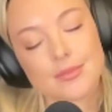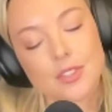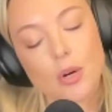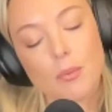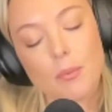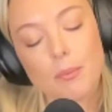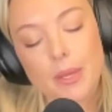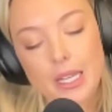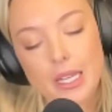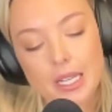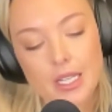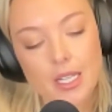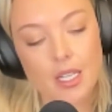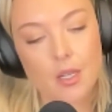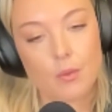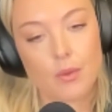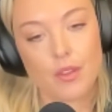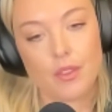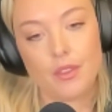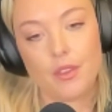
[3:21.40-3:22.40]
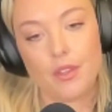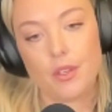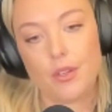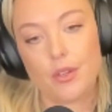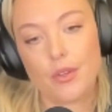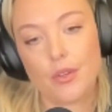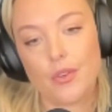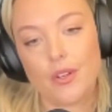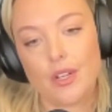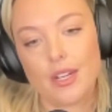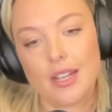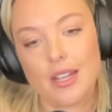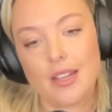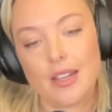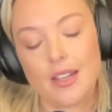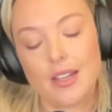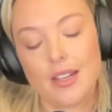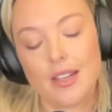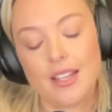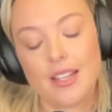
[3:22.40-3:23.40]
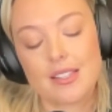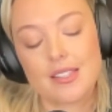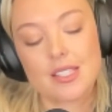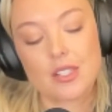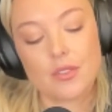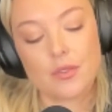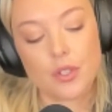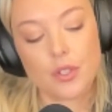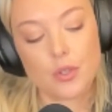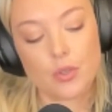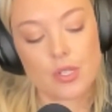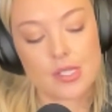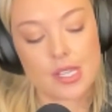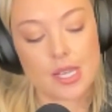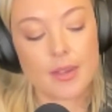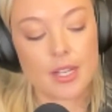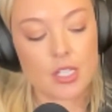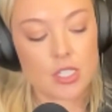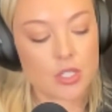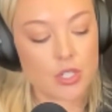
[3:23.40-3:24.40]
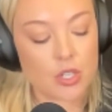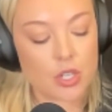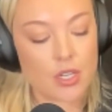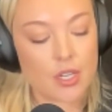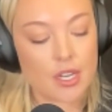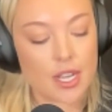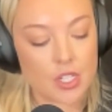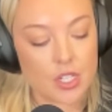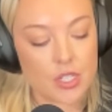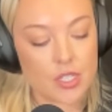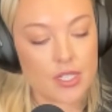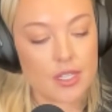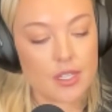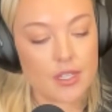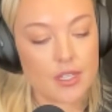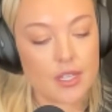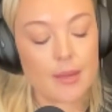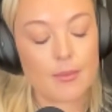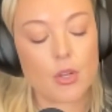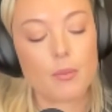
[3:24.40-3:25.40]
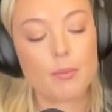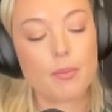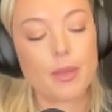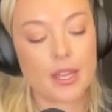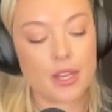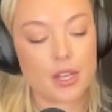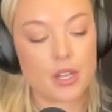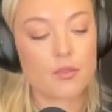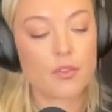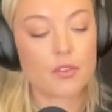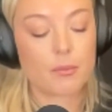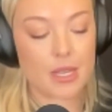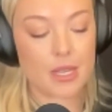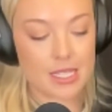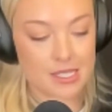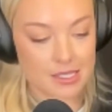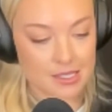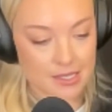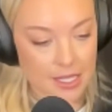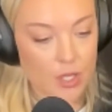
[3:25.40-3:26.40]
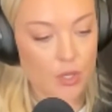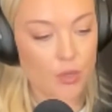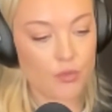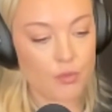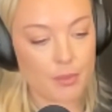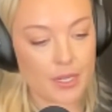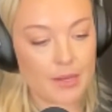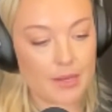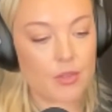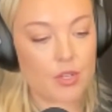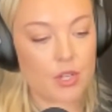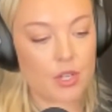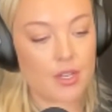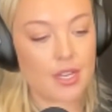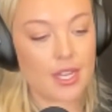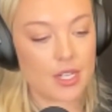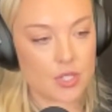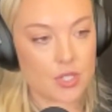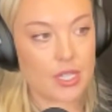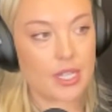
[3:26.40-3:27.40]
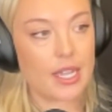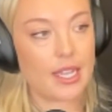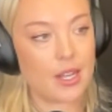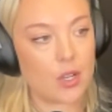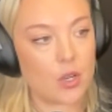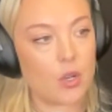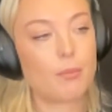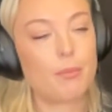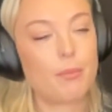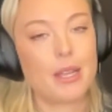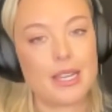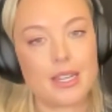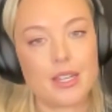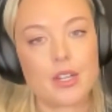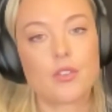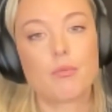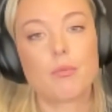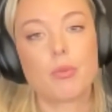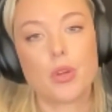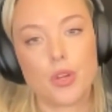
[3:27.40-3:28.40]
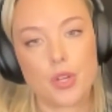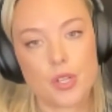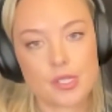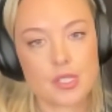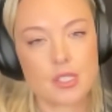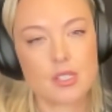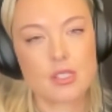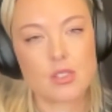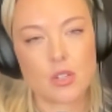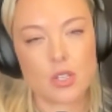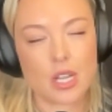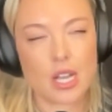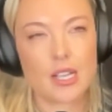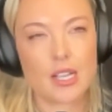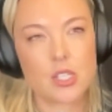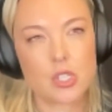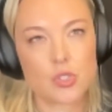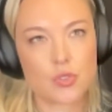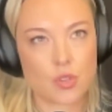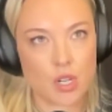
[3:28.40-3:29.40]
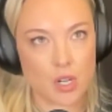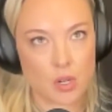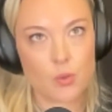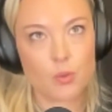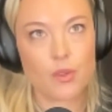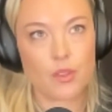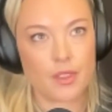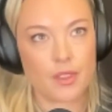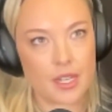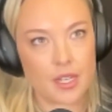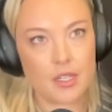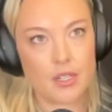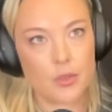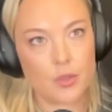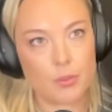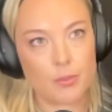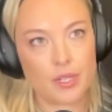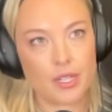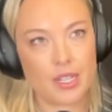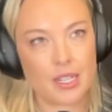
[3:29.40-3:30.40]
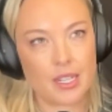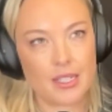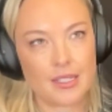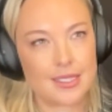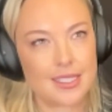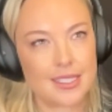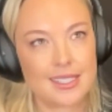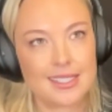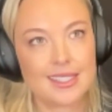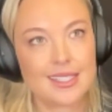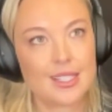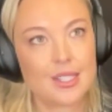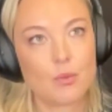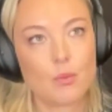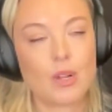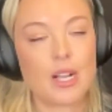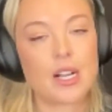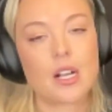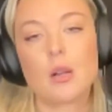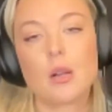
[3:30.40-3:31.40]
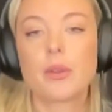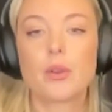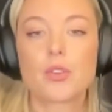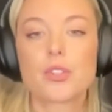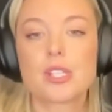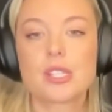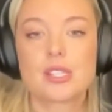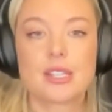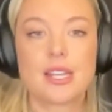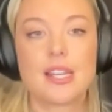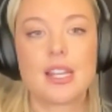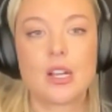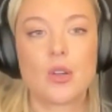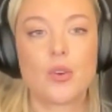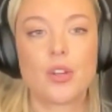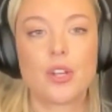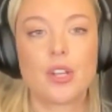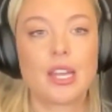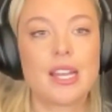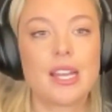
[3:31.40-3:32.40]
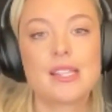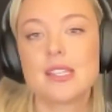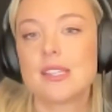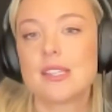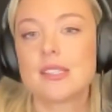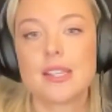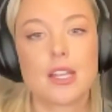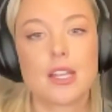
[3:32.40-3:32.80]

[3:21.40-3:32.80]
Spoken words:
competing with you. It's difficult because I'm actually I'm competitive with myself, but I'm not naturally a competitive person. So I struggle with that a little bit. Like, why can't we all just stay in our own lanes and